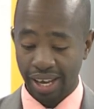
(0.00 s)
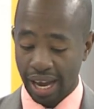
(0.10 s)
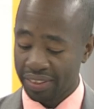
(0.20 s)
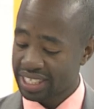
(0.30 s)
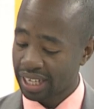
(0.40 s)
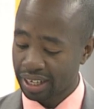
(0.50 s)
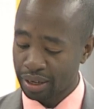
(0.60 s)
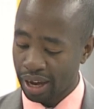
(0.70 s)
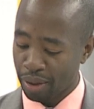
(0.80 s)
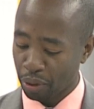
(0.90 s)
And the
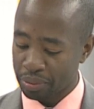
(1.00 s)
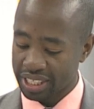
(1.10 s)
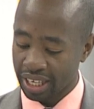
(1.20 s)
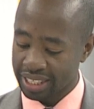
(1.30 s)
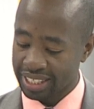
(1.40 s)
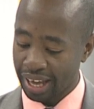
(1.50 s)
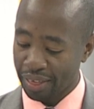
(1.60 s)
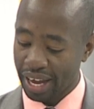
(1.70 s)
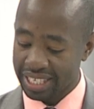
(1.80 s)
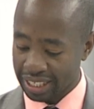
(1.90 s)
Standard promising us
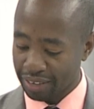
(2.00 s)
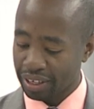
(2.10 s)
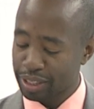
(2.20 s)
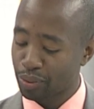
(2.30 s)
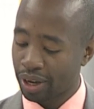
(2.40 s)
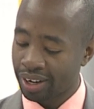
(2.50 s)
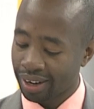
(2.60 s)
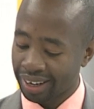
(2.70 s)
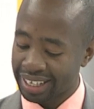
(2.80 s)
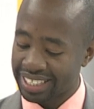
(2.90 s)
that and giving us one
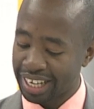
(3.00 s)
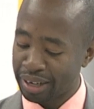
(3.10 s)
right there.